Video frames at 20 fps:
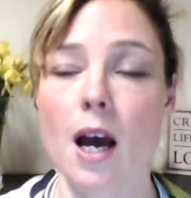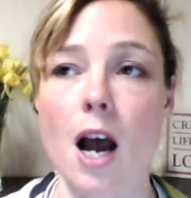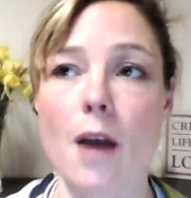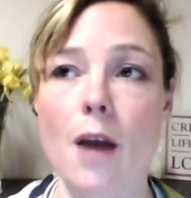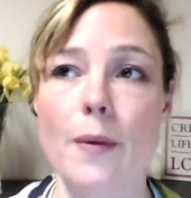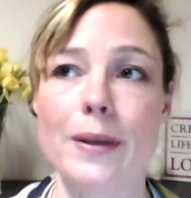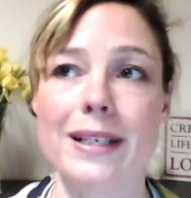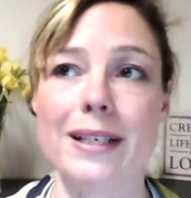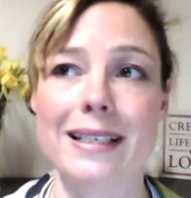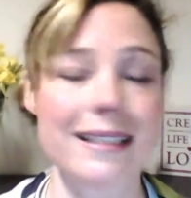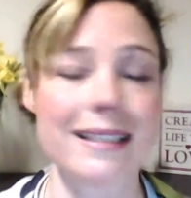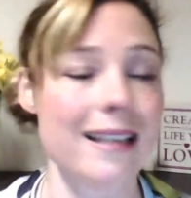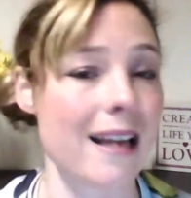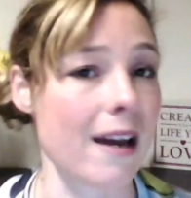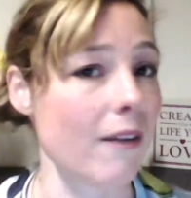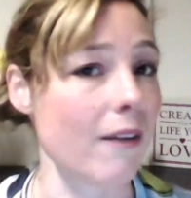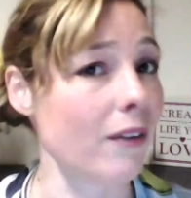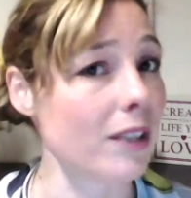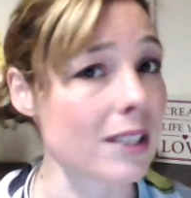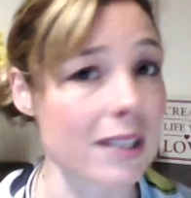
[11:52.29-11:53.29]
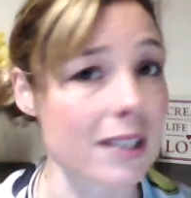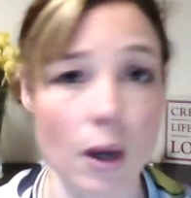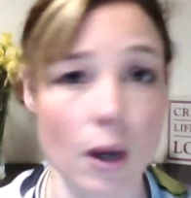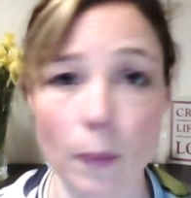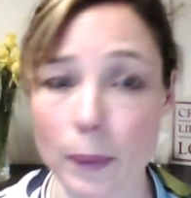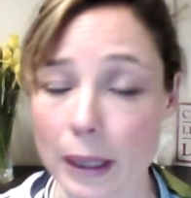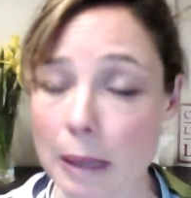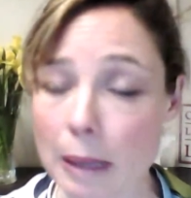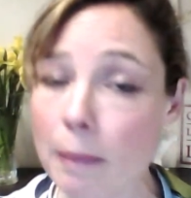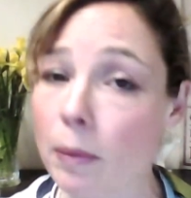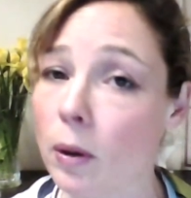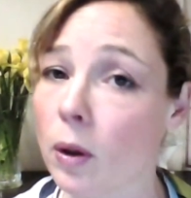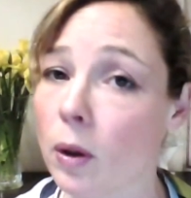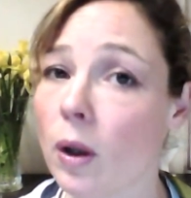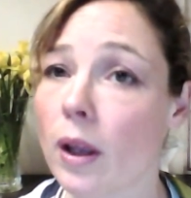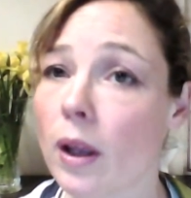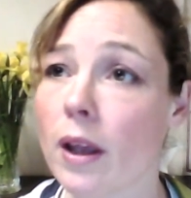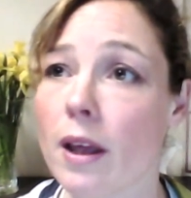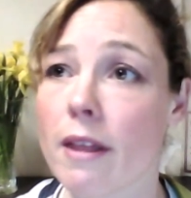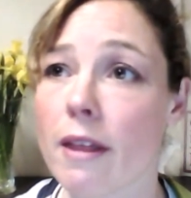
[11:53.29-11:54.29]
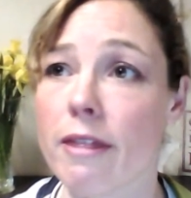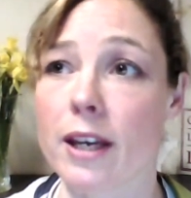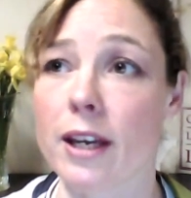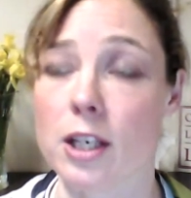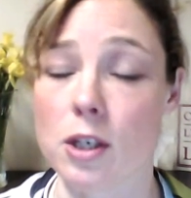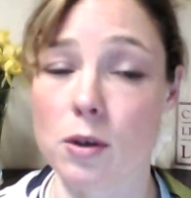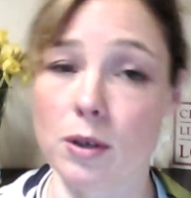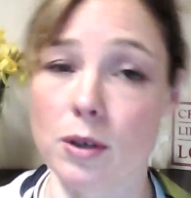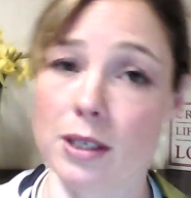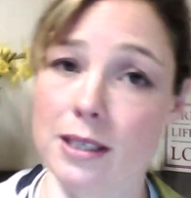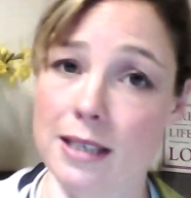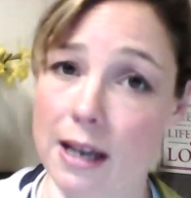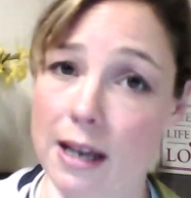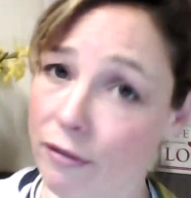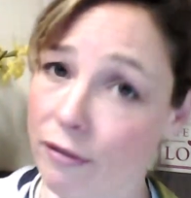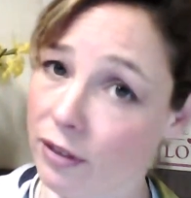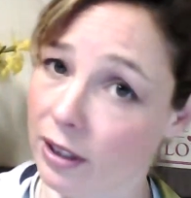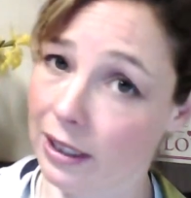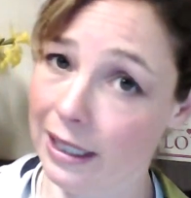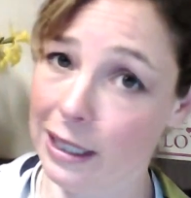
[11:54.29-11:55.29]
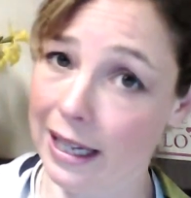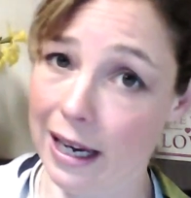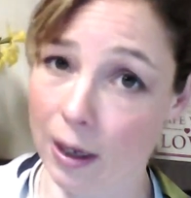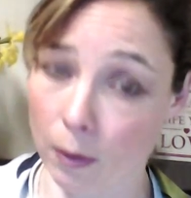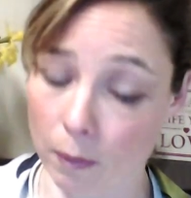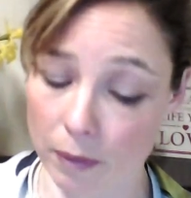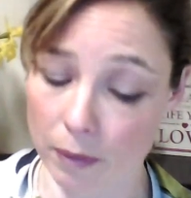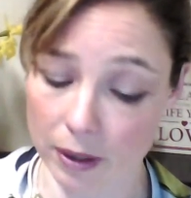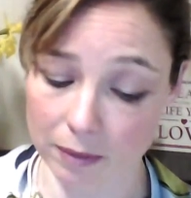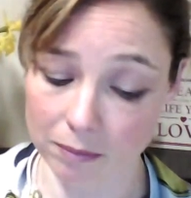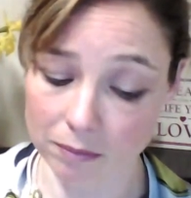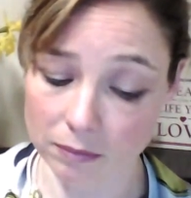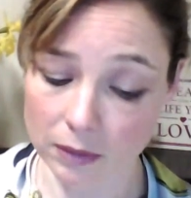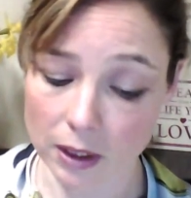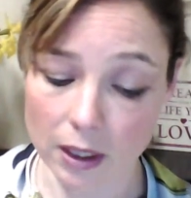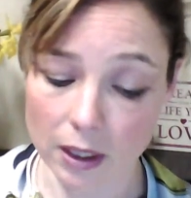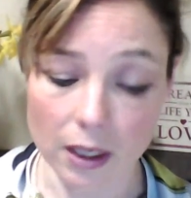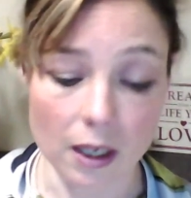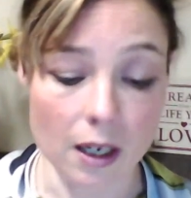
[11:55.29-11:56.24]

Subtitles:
I would never tell people that you can definitely help them.